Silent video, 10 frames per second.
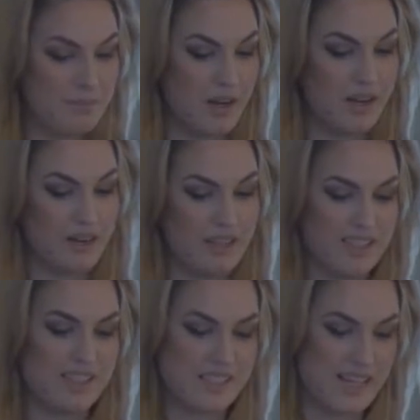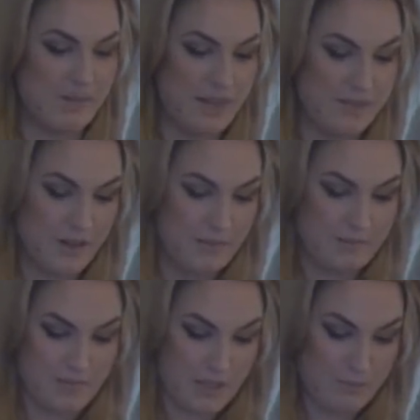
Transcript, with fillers: But it doesn't stop me from